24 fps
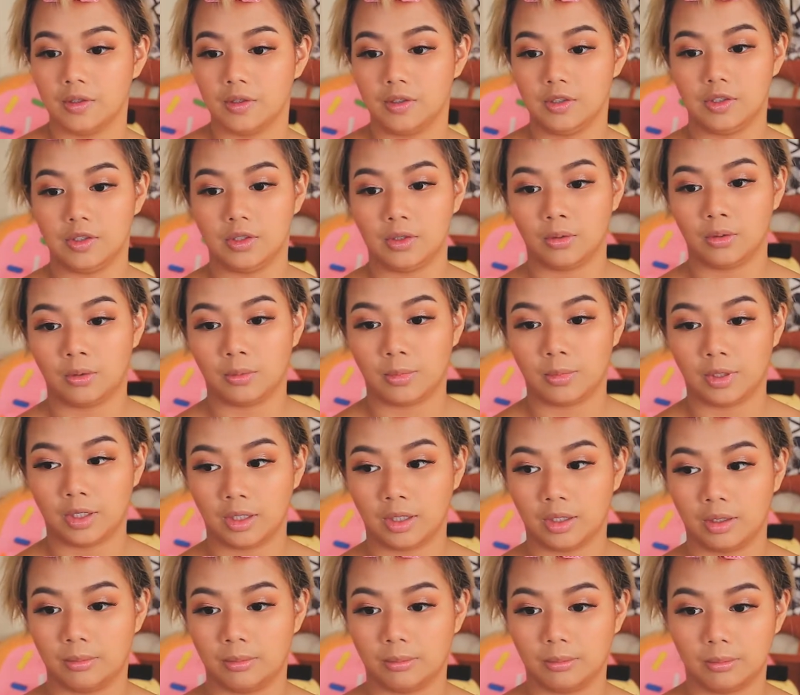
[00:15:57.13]
you know,
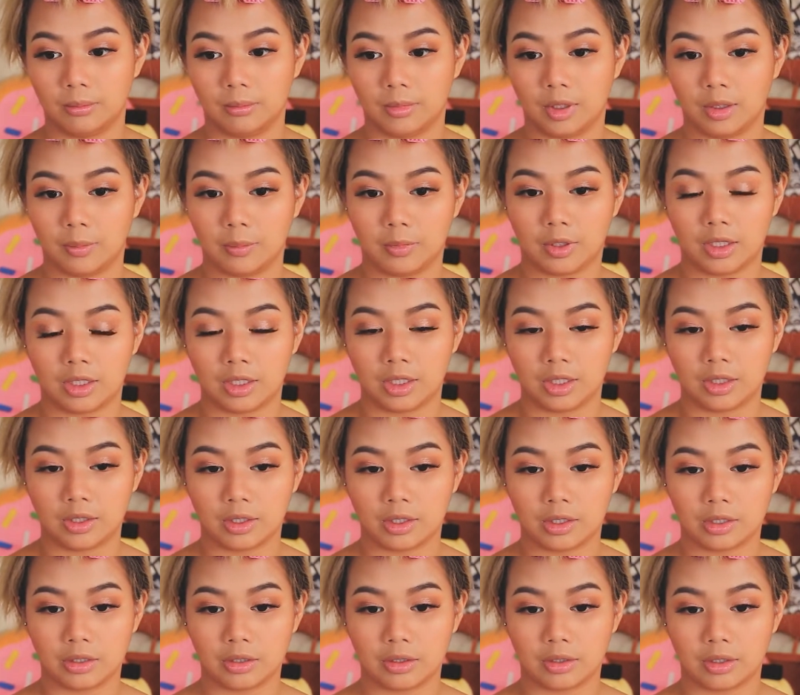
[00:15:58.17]
my body
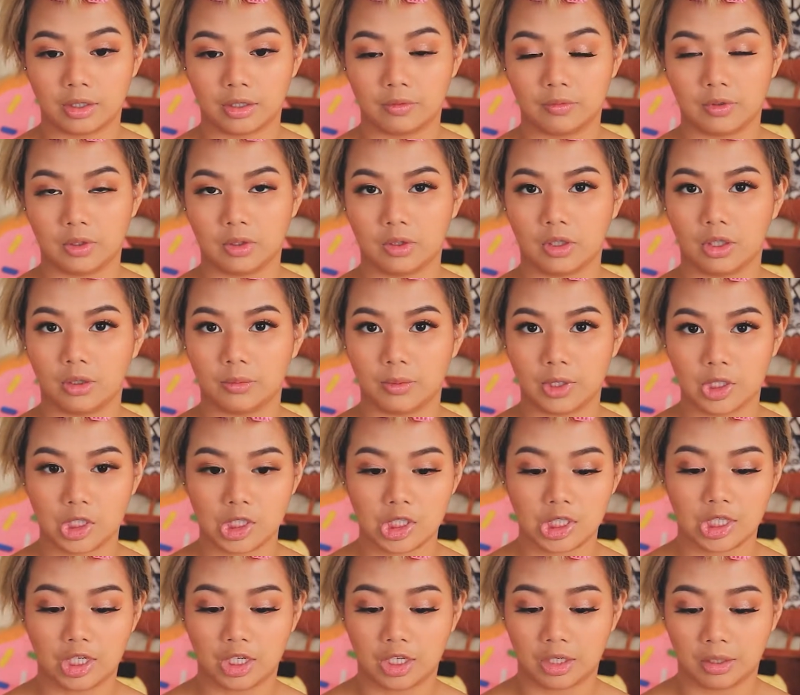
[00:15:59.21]
color, even though I was
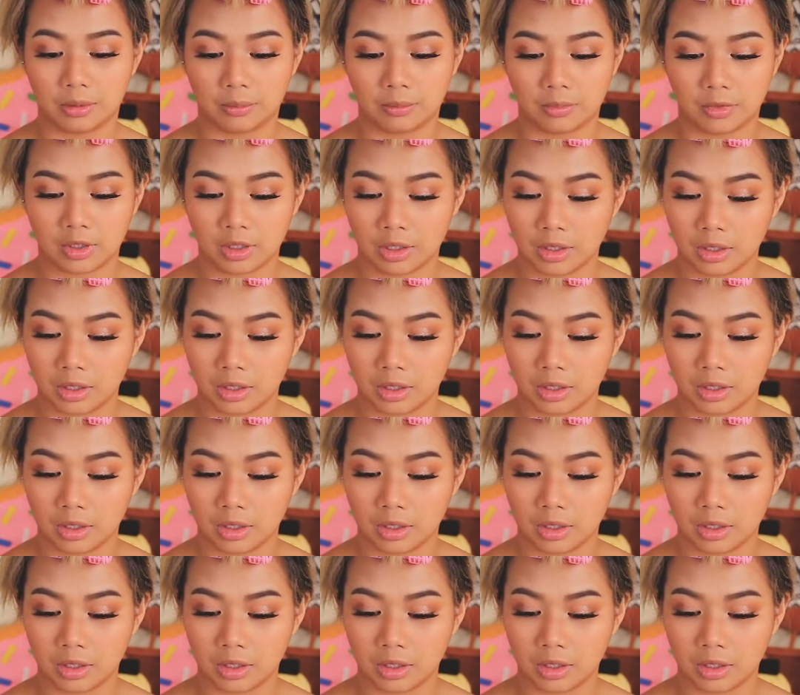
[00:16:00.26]
shamed